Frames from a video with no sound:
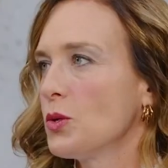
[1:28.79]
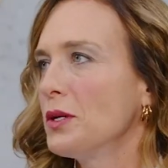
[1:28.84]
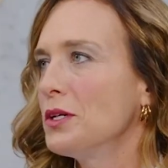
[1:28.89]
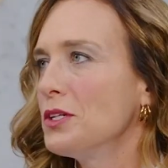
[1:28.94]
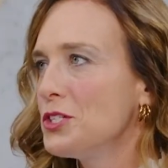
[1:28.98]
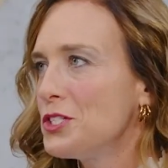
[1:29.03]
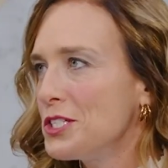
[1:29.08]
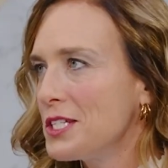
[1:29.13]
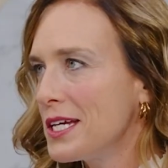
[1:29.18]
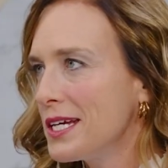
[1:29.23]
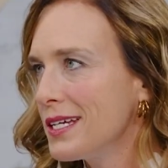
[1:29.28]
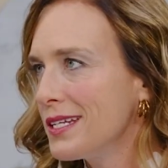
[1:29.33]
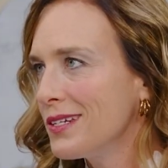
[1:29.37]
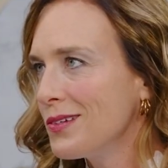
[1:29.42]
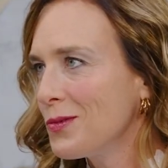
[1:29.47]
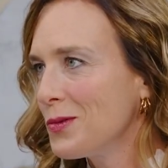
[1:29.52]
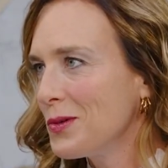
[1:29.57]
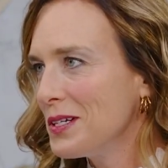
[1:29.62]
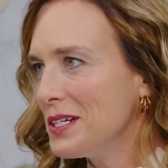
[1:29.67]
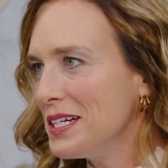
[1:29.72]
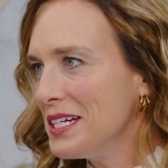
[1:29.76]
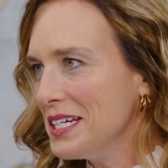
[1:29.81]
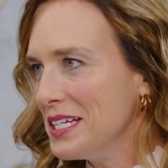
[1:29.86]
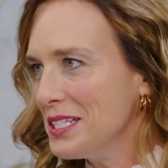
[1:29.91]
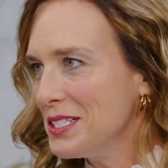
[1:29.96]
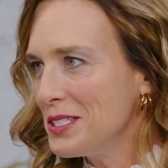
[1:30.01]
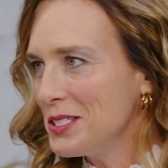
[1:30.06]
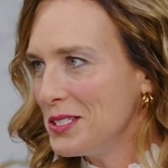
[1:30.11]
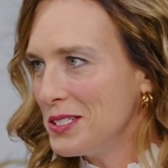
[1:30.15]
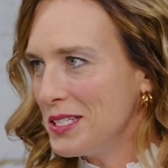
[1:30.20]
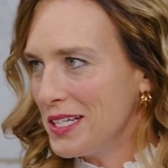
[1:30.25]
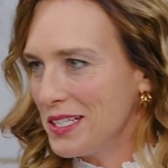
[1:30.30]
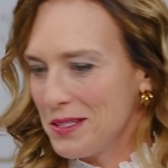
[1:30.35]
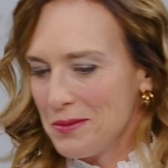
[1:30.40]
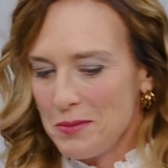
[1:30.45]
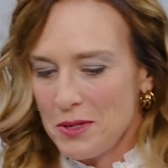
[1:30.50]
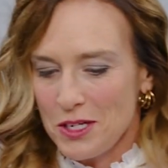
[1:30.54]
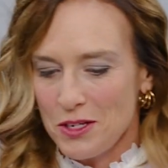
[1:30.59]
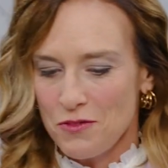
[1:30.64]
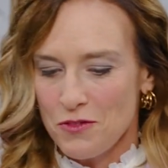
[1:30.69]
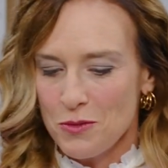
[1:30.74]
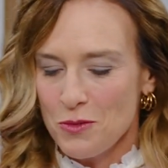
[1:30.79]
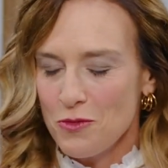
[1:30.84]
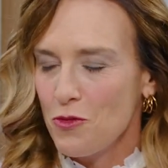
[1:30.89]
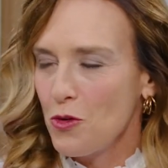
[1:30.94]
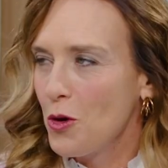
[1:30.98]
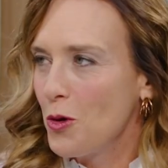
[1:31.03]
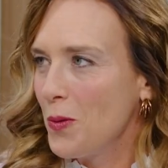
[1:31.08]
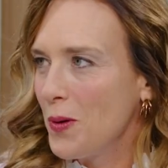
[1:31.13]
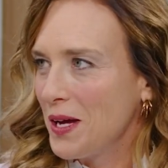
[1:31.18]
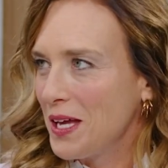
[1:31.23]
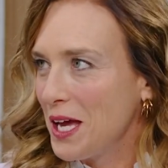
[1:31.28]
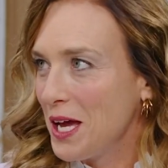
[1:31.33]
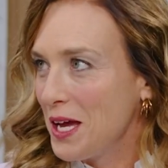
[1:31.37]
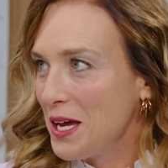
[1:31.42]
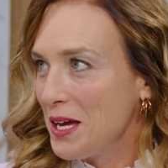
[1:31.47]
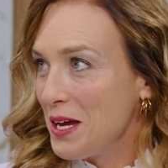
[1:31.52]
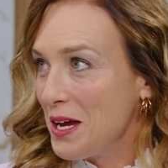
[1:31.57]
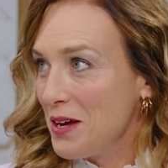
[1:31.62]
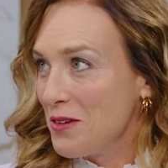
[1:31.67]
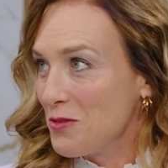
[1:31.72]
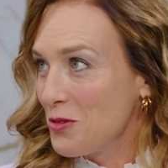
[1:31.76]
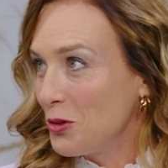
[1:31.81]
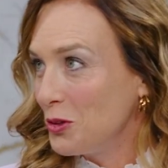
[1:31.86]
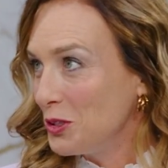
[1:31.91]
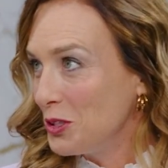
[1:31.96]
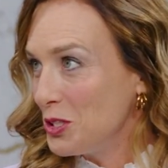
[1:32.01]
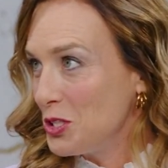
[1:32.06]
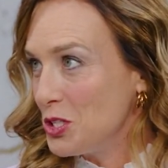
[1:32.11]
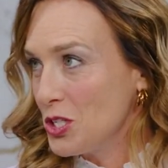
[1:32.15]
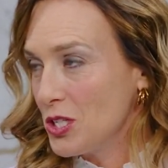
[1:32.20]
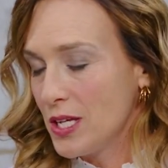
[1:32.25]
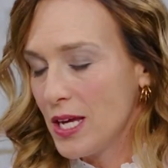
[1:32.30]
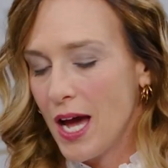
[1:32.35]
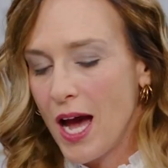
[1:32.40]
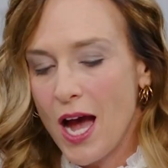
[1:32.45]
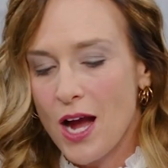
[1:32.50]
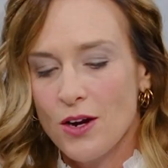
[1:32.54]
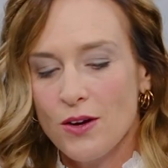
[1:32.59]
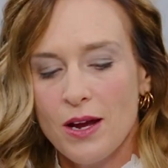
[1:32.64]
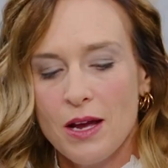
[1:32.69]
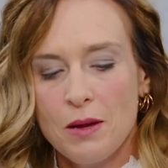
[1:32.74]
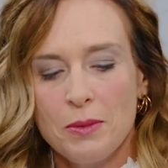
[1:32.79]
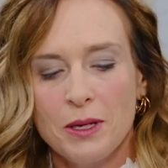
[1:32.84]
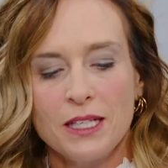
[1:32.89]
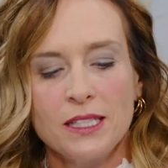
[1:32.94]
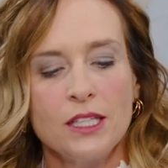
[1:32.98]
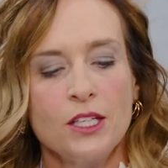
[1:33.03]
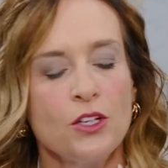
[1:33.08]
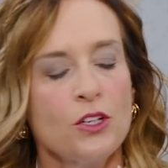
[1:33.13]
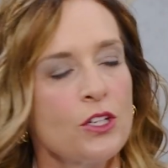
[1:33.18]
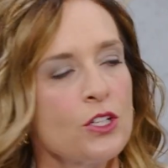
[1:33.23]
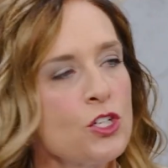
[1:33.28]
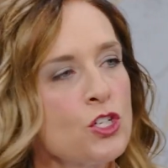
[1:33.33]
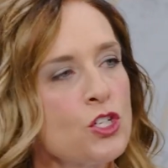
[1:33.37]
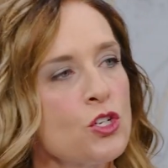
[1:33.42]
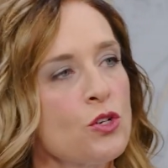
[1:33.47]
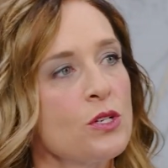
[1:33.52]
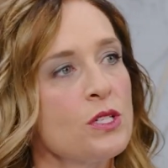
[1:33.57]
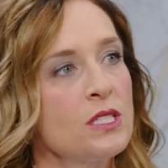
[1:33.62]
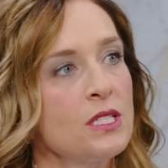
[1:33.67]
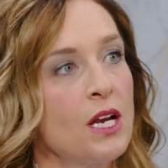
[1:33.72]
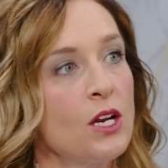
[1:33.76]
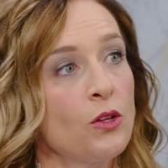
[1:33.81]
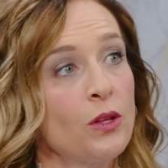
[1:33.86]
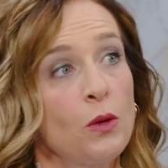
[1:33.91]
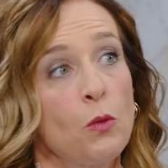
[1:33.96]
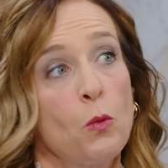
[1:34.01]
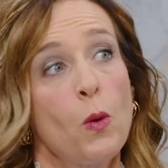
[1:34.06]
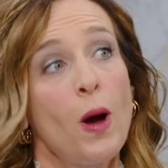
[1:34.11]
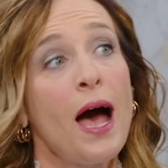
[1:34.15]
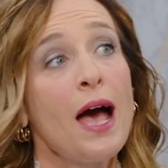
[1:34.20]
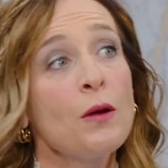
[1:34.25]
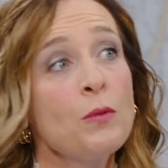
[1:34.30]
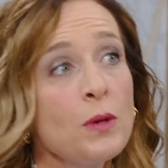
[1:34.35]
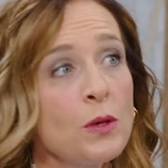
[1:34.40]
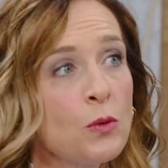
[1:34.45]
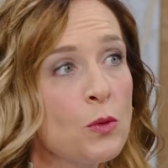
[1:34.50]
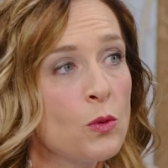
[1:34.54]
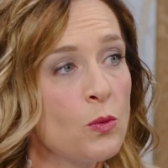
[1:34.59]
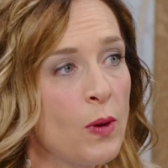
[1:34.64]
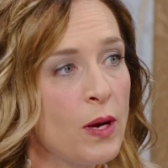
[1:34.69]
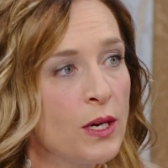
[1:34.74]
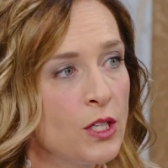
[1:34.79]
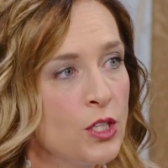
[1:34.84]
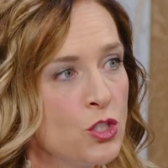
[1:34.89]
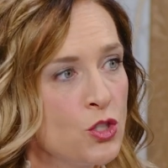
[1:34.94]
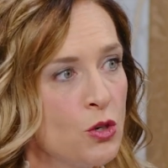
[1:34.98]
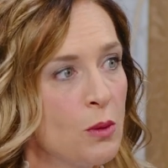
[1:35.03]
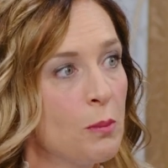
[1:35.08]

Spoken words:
understand what it is. You take the money from the 401k and roll it into the IRA. But Clint, you're going to show us not only why we would want to do